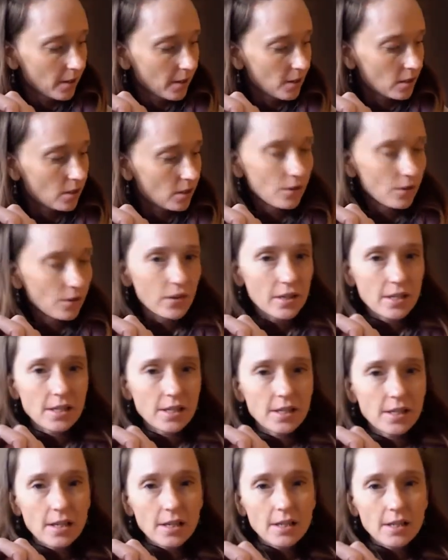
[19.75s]
So
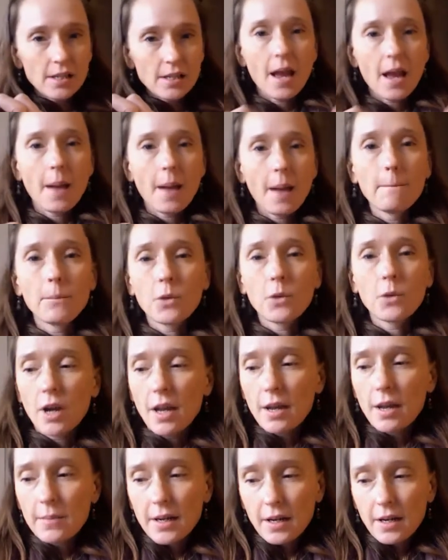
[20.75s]
this is
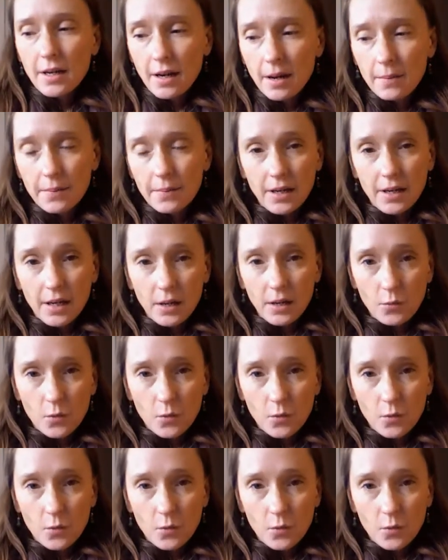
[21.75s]
M.graham and Company